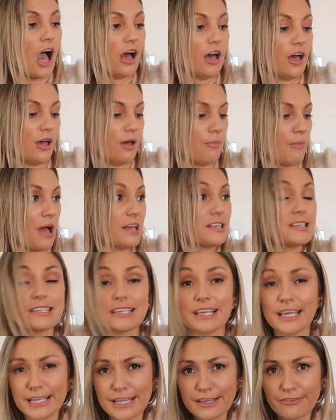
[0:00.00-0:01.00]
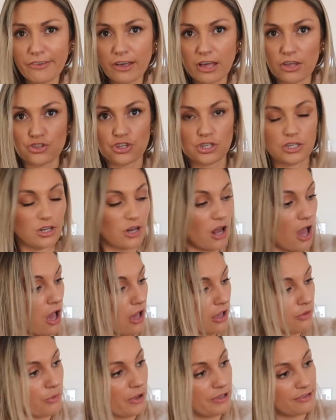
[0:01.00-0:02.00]
a skinny version and a
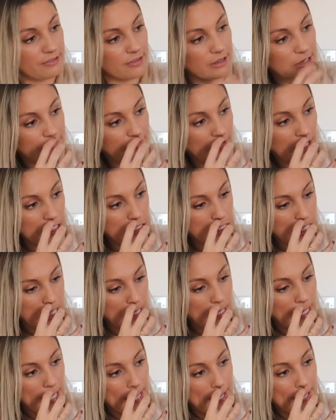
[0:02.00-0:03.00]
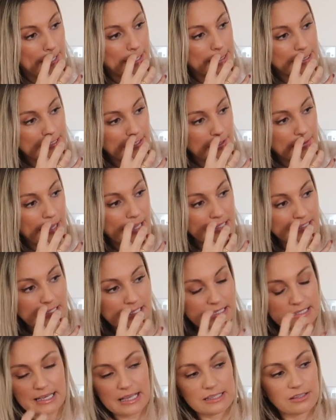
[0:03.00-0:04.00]
high-waisted version. So as
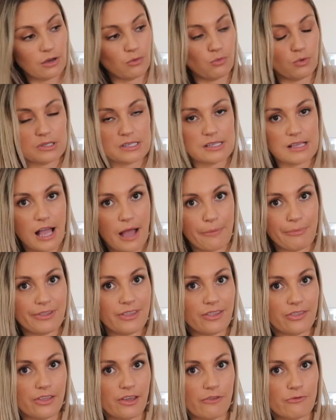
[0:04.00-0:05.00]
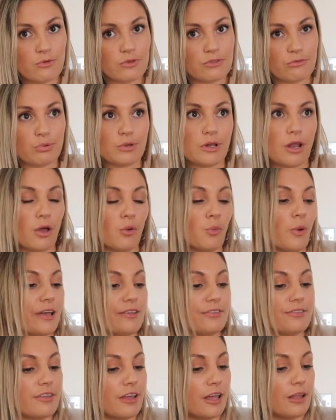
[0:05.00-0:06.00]
I said, I wasn't happy that the other ones were
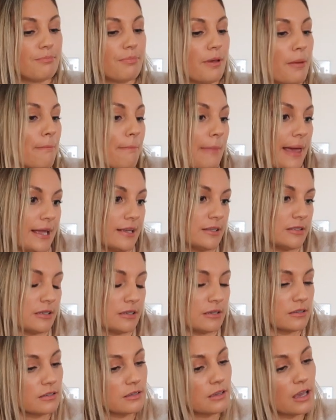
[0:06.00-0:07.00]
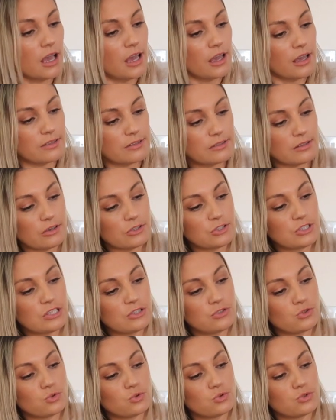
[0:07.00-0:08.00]
low-waisted, but make do. So I
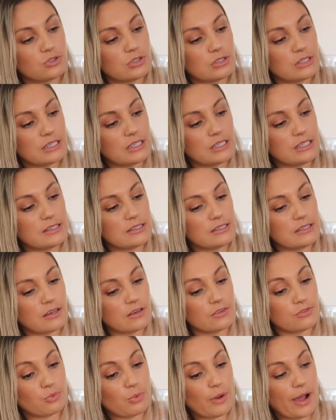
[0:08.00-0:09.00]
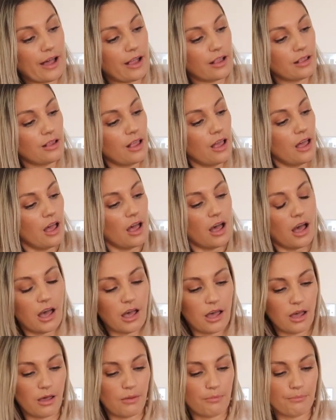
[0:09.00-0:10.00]
did order these as well,
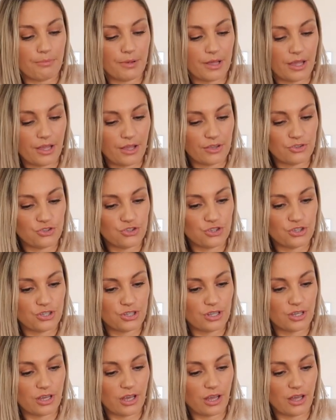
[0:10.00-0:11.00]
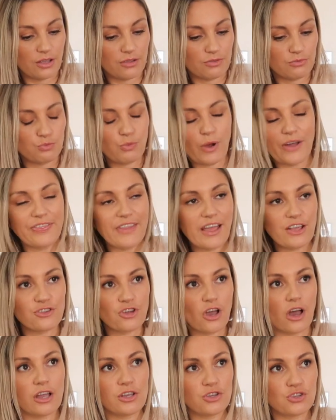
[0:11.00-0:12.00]
but when they're
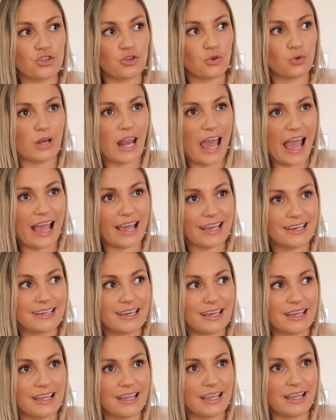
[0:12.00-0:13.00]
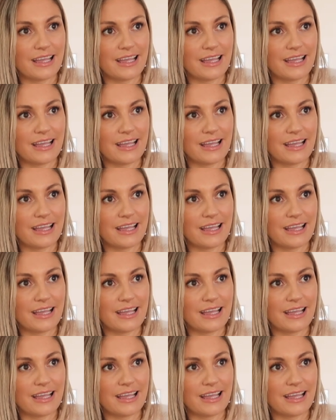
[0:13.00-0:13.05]
tight to your leg,